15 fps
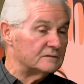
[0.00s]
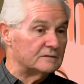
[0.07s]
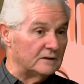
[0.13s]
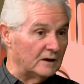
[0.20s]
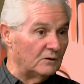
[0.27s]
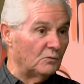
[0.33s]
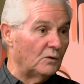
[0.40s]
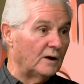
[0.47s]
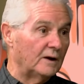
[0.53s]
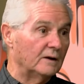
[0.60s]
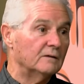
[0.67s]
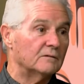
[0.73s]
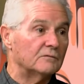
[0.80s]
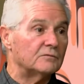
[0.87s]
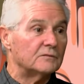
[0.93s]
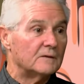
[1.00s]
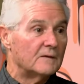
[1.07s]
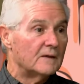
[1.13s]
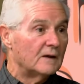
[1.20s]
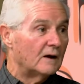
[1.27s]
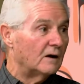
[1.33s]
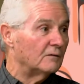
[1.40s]
their way
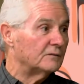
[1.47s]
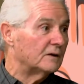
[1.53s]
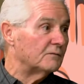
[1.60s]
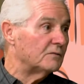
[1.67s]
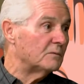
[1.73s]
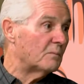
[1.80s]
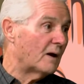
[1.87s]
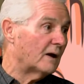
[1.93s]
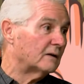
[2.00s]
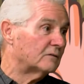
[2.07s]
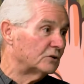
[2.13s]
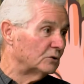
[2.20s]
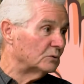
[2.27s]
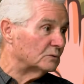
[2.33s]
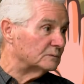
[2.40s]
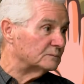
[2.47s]
of giving back too.